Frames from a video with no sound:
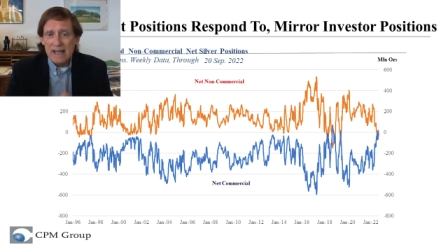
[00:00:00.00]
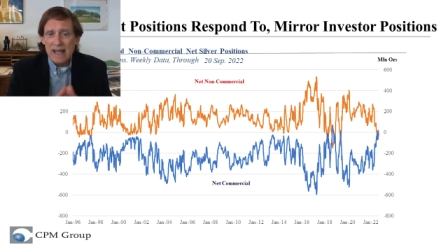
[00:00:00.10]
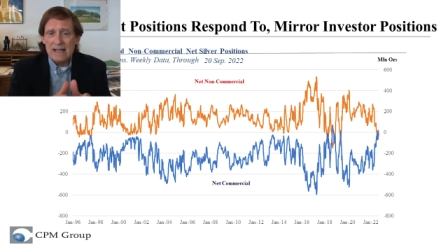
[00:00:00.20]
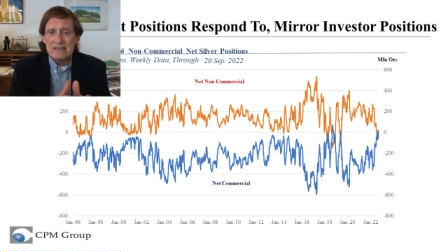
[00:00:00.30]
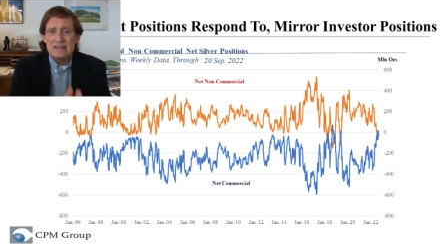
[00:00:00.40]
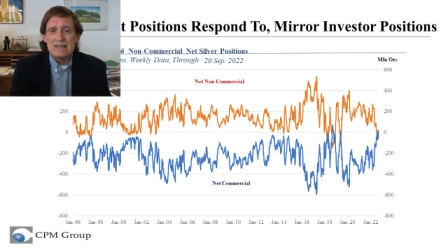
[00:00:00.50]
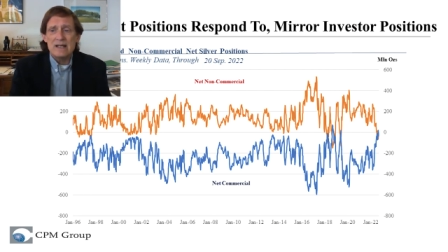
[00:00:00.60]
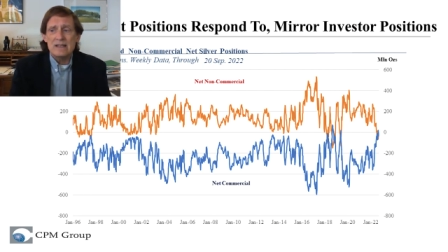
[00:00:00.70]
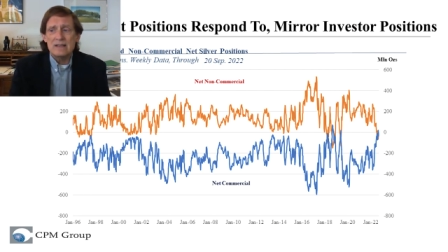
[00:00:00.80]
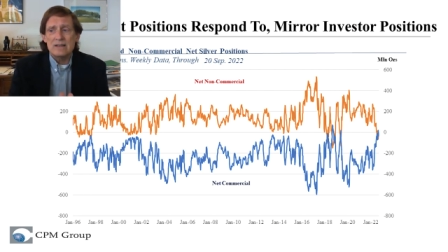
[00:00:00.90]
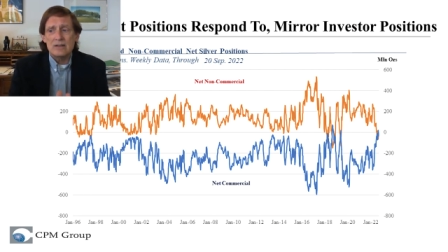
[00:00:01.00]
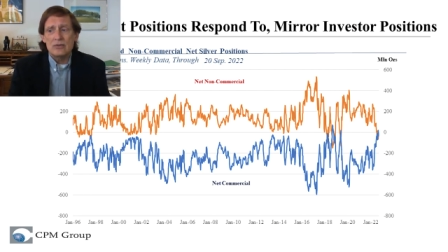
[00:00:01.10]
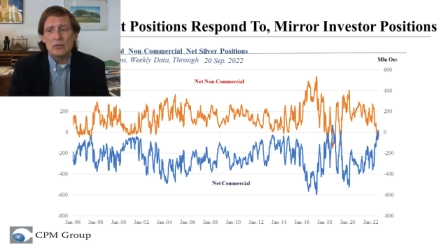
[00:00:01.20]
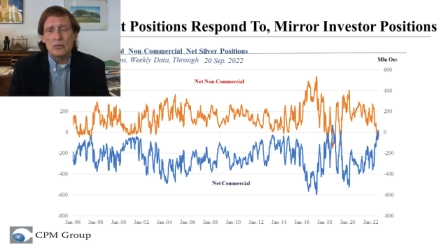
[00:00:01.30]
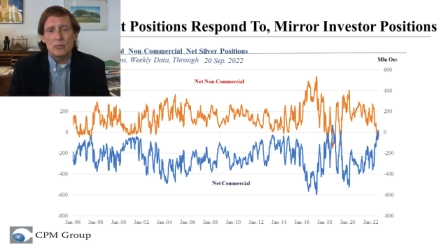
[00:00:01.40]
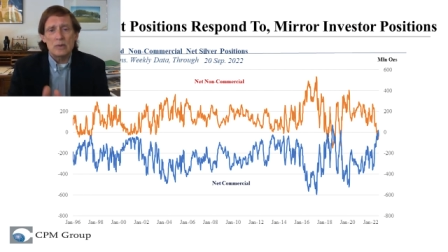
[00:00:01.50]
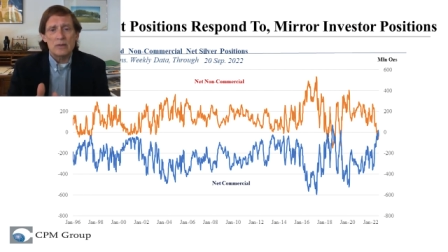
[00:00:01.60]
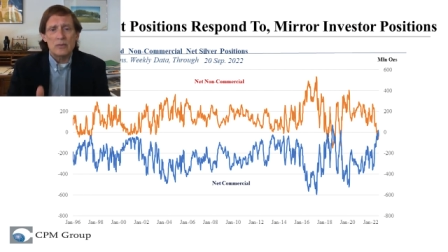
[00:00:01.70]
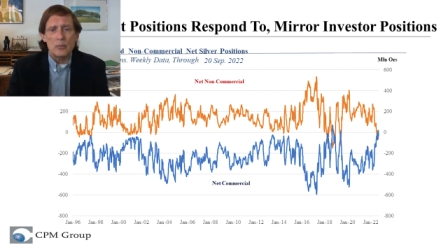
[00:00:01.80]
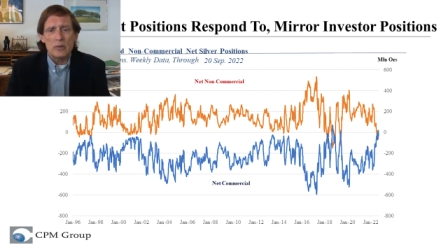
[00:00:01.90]
It has nothing to do with
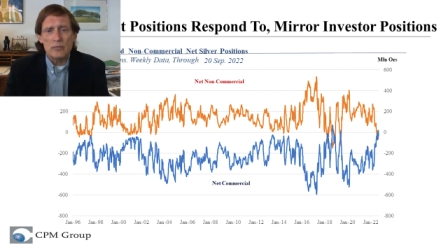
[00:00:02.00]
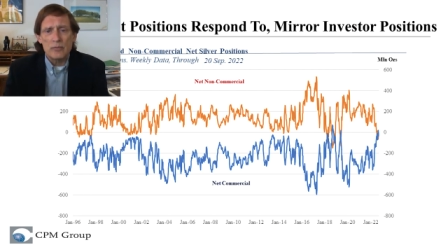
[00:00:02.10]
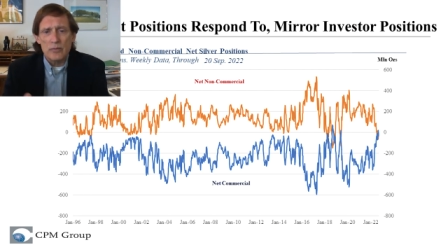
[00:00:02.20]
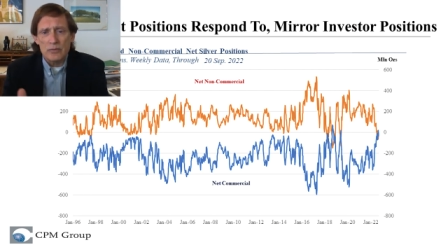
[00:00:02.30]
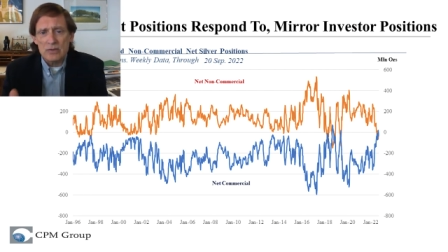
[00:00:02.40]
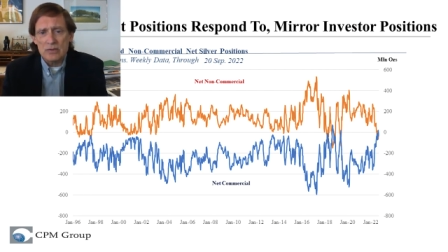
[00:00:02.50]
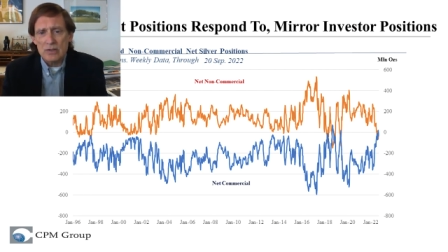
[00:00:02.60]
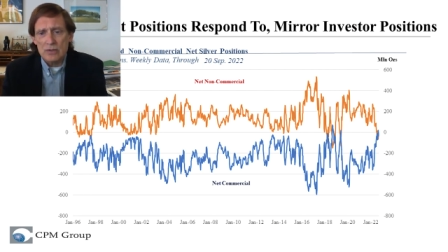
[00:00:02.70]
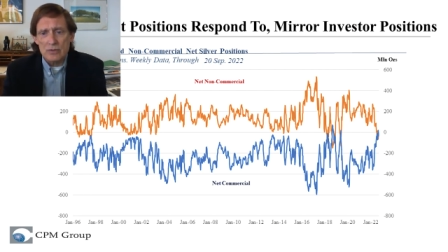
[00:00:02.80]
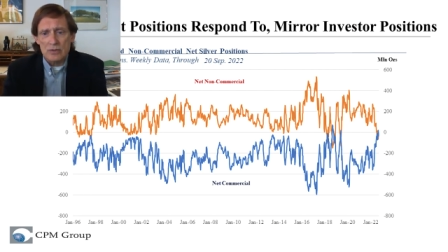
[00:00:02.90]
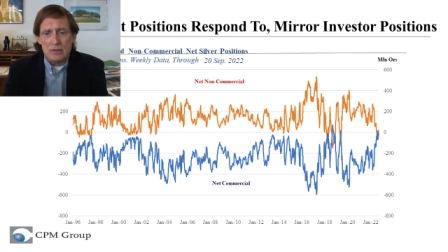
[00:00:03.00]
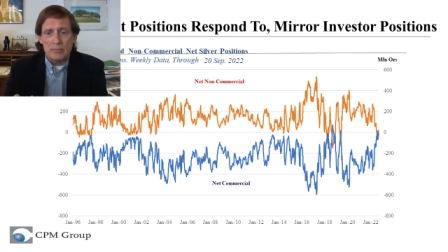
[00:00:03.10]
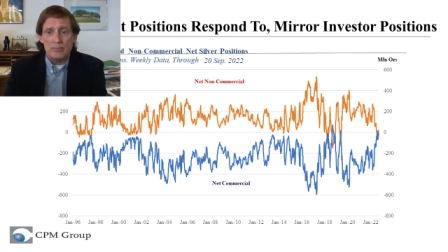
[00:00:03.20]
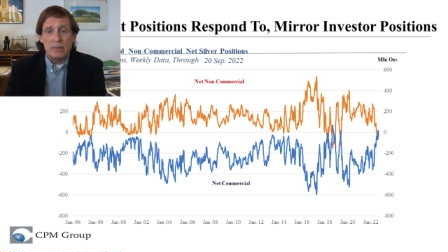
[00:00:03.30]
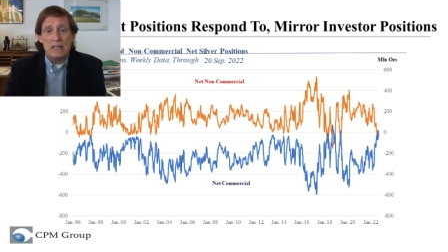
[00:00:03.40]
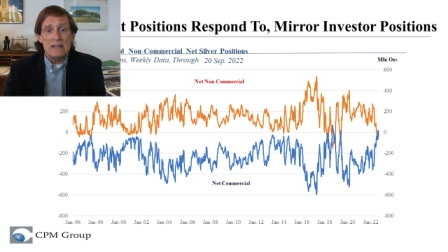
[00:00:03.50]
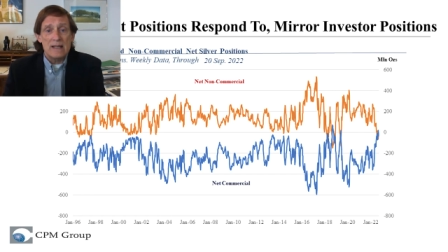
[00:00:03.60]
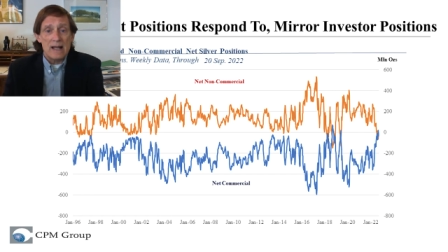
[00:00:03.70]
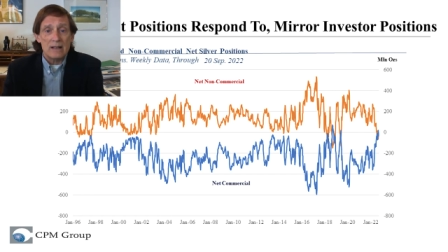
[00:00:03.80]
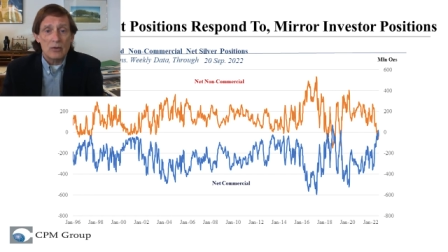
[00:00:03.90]
a willful decision to be
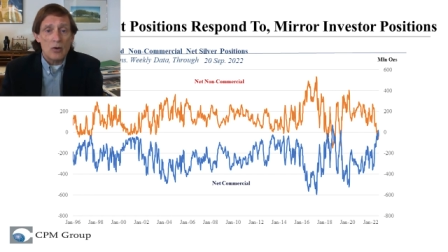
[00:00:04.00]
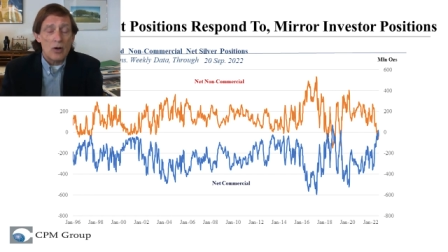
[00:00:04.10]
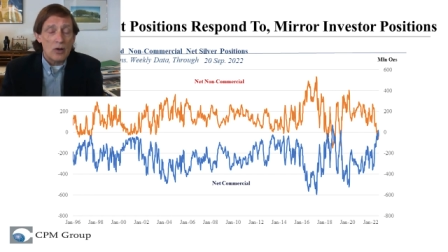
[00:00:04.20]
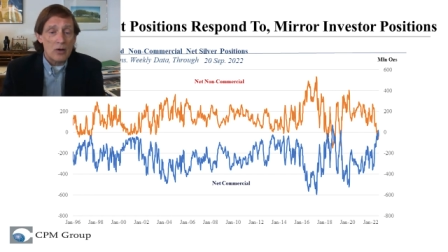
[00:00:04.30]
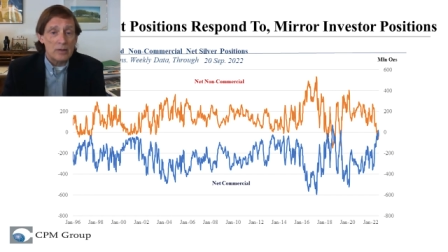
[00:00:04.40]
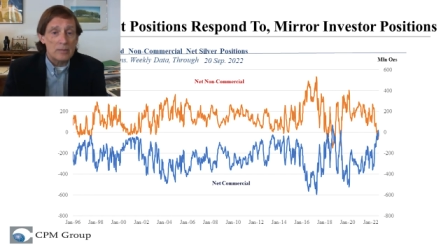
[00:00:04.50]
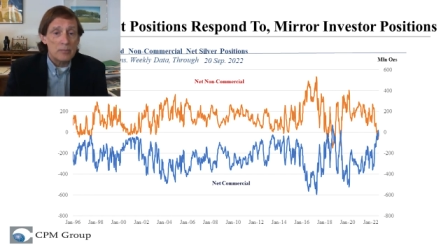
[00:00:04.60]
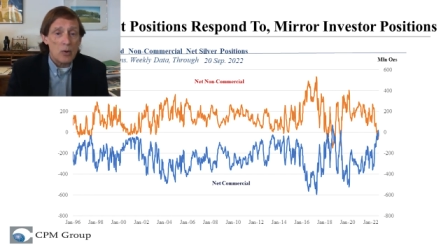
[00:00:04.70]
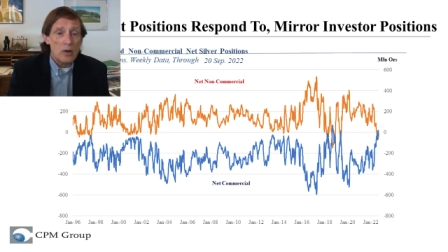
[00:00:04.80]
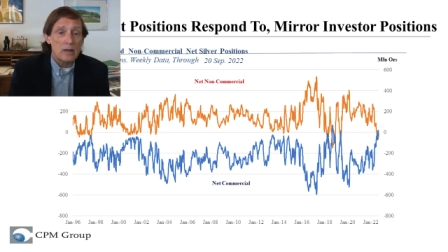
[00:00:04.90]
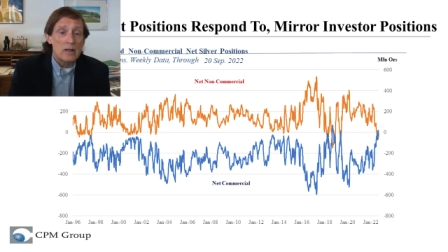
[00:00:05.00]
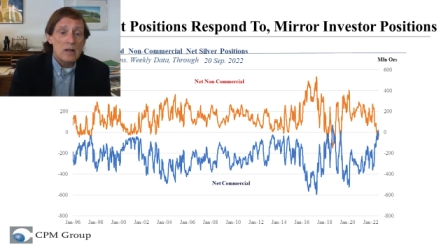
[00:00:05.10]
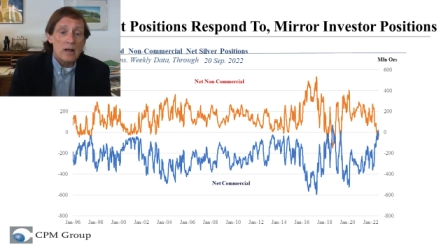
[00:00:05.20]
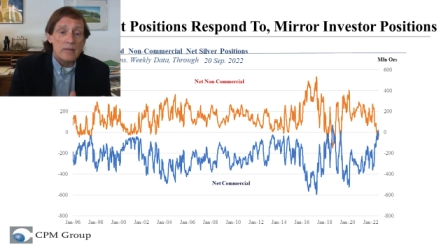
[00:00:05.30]
net long on the part